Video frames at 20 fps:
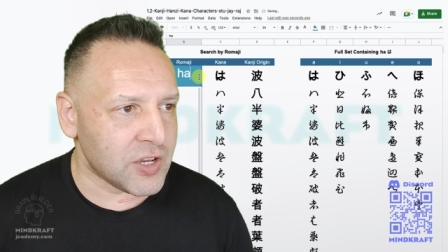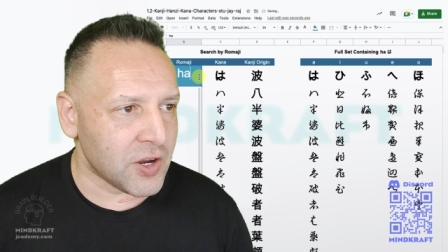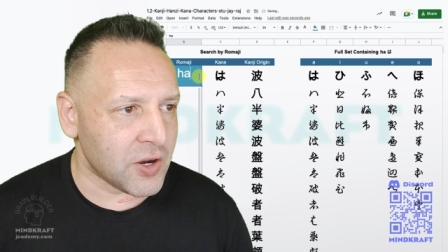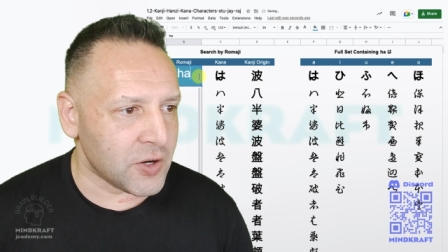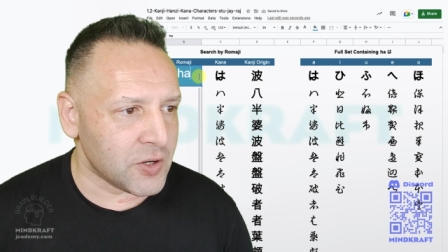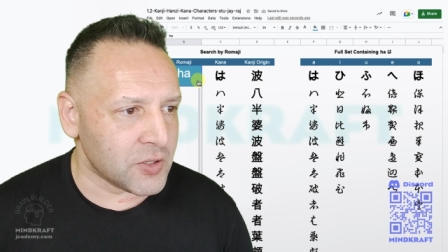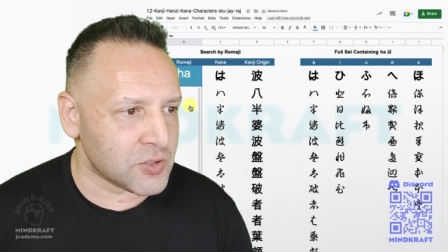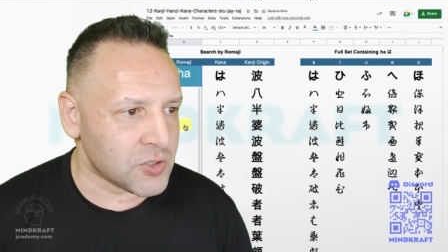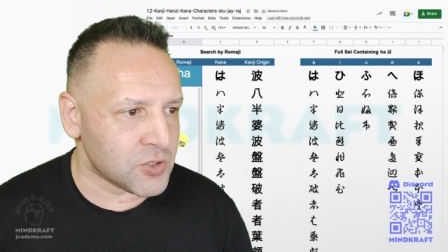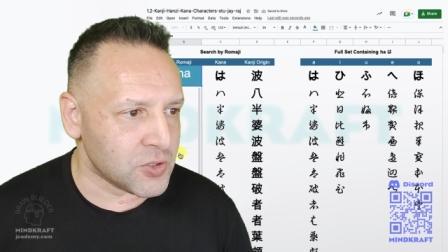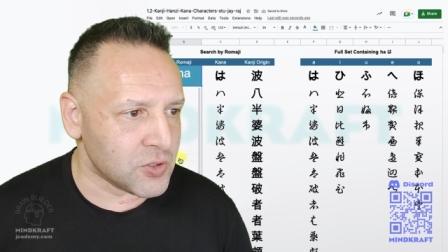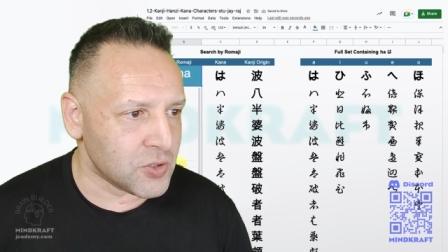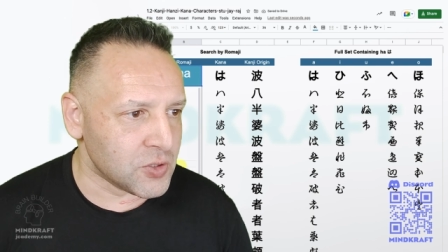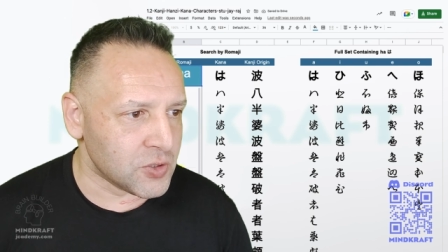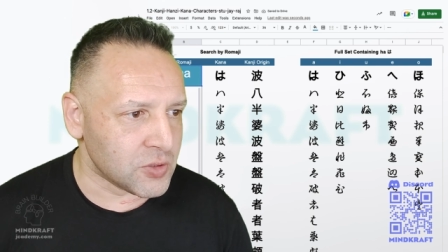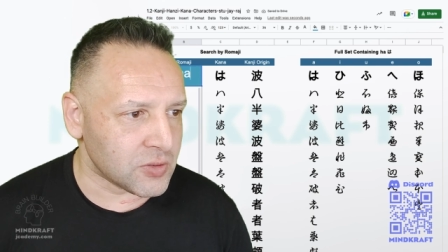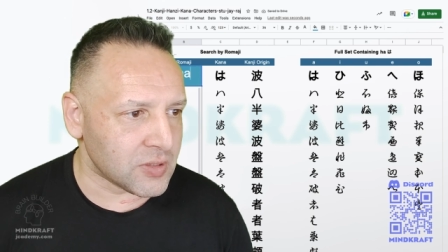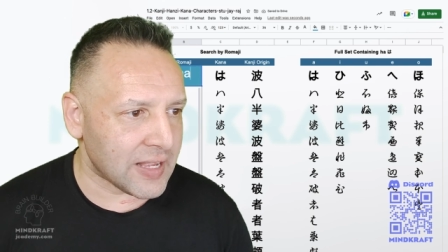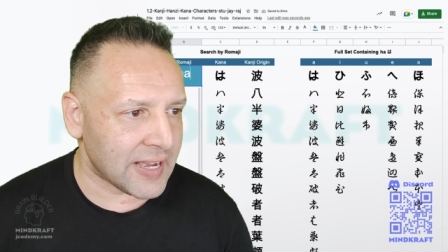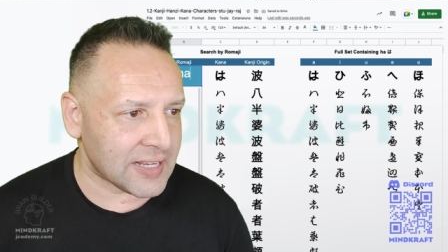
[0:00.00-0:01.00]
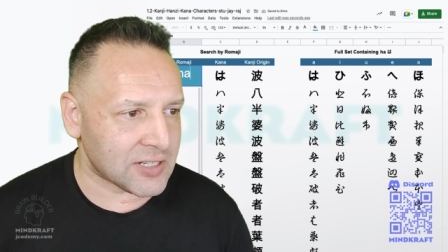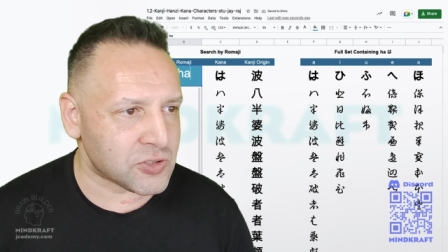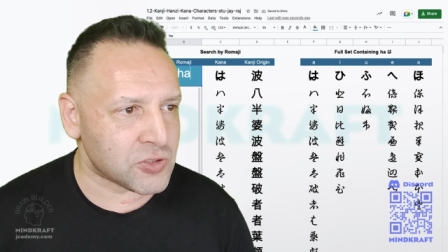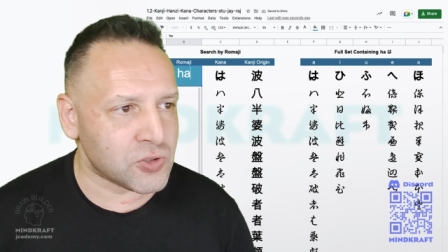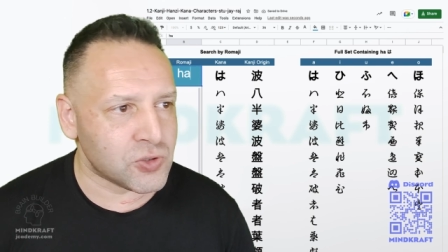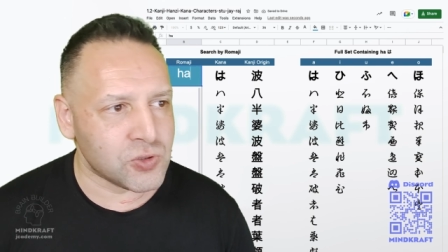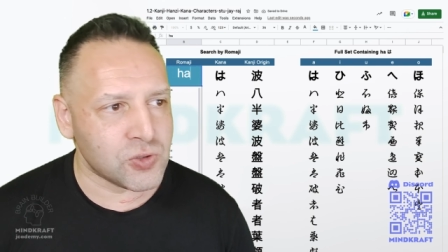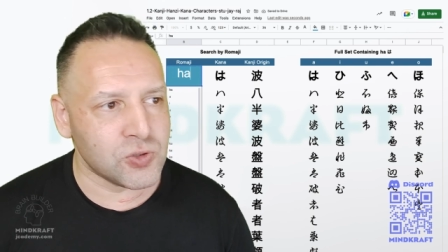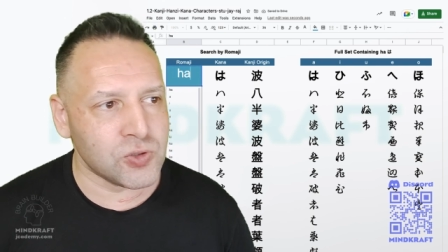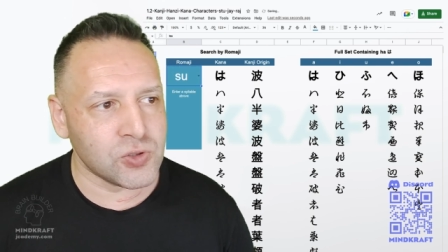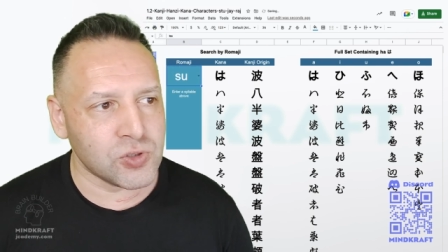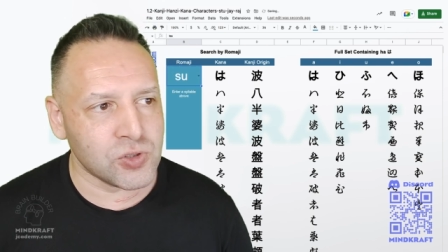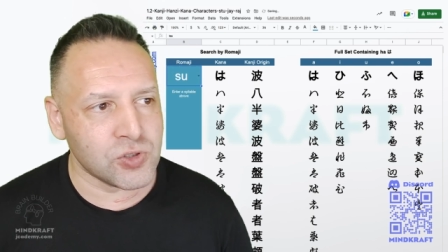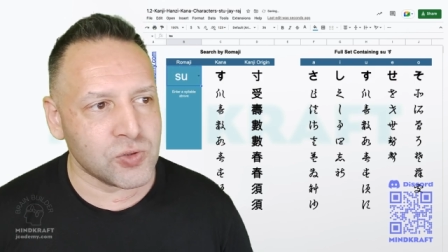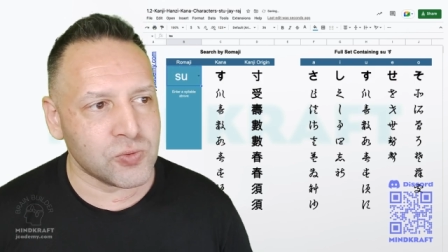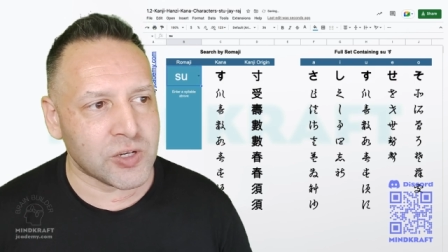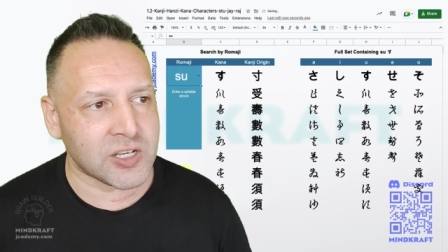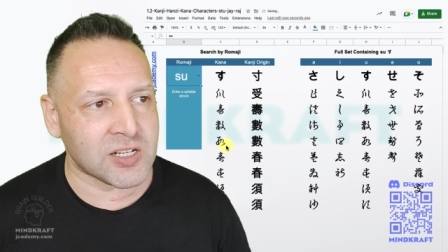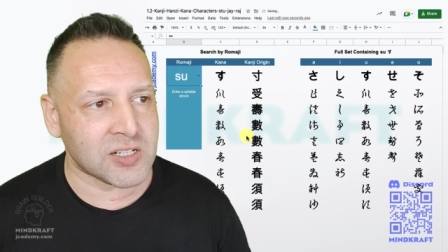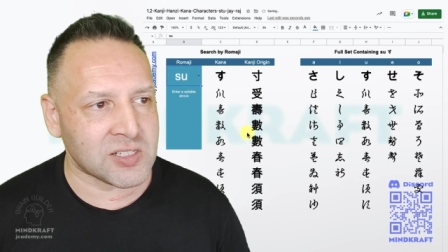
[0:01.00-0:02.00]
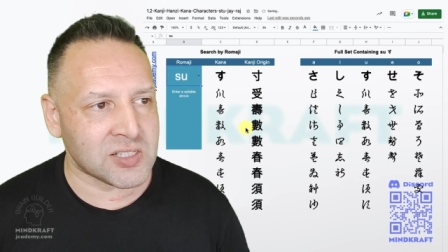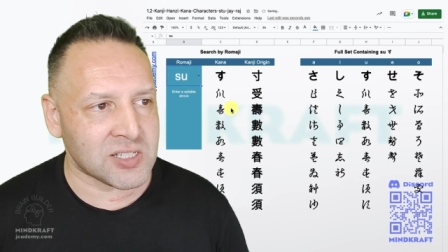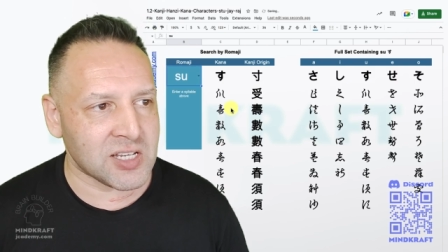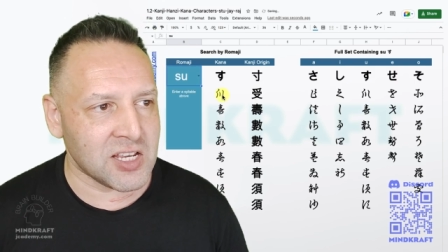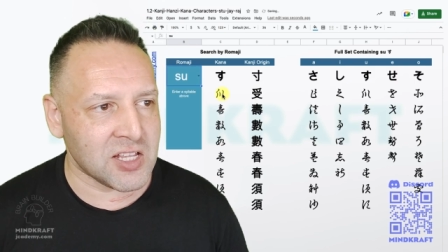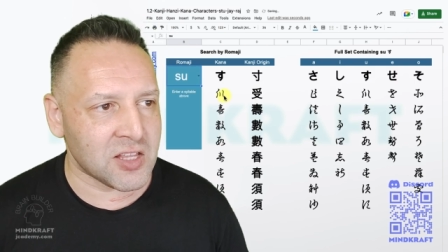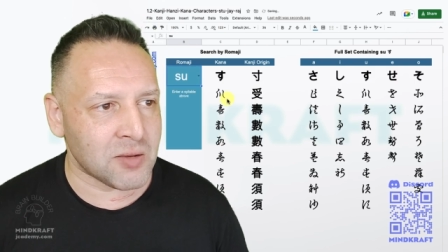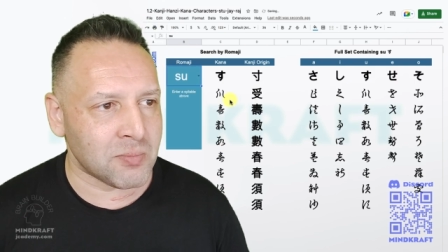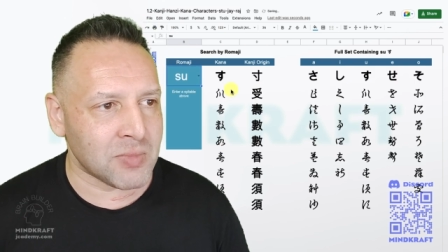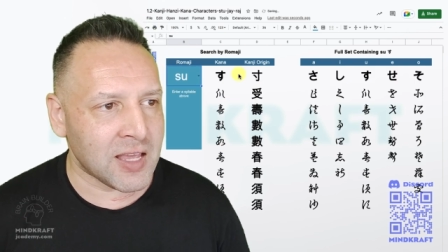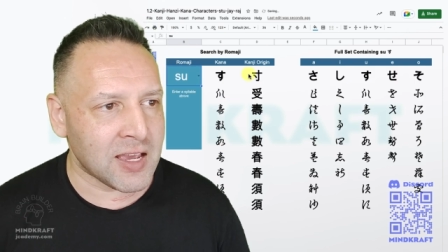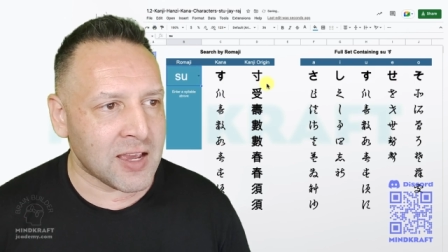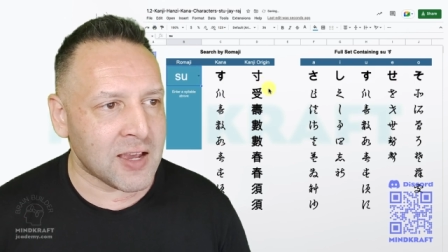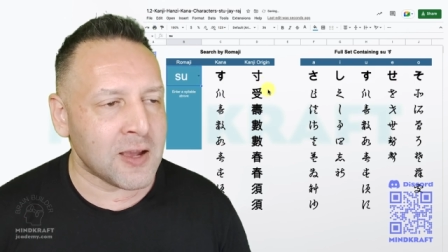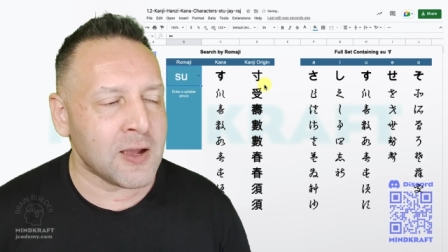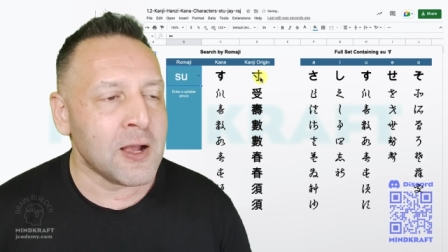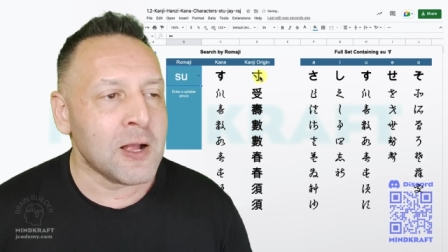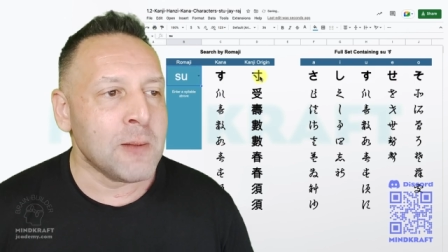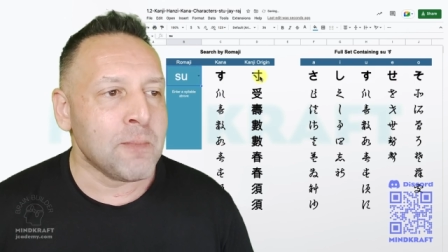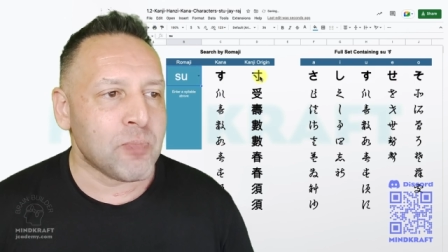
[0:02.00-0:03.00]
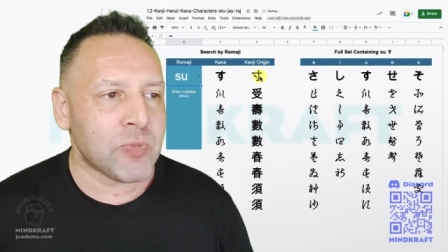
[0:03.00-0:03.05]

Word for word: go to like su, we can see them there.